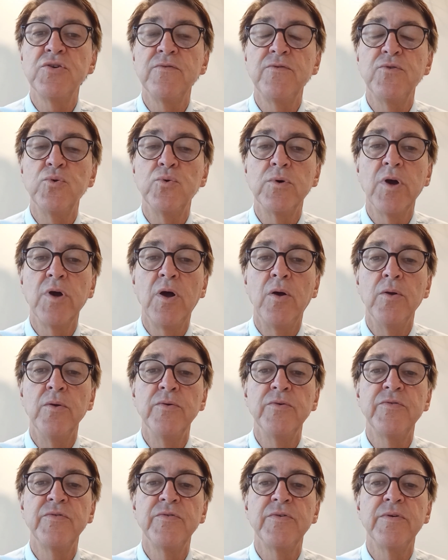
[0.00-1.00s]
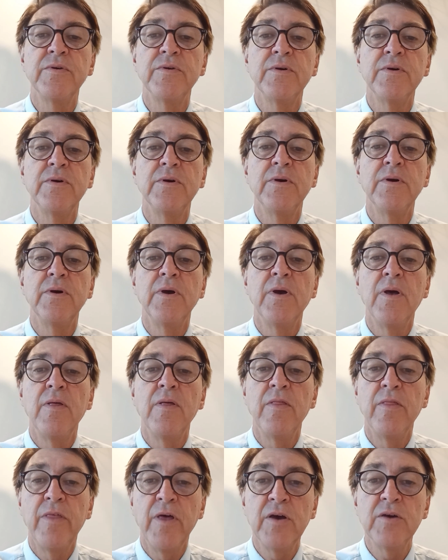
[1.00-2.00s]
of your goals.
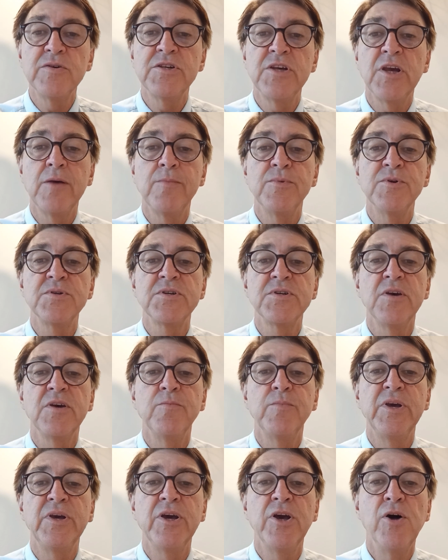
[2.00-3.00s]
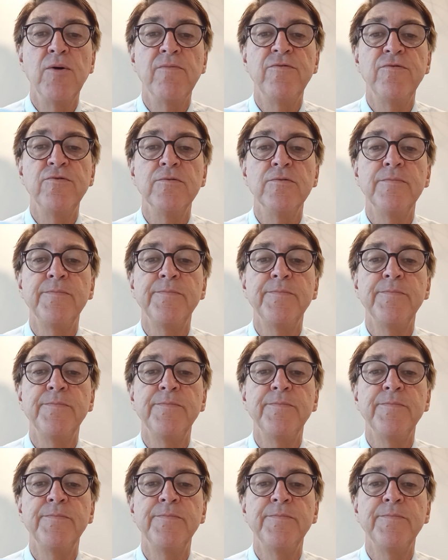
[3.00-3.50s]
Those habits can be helpful.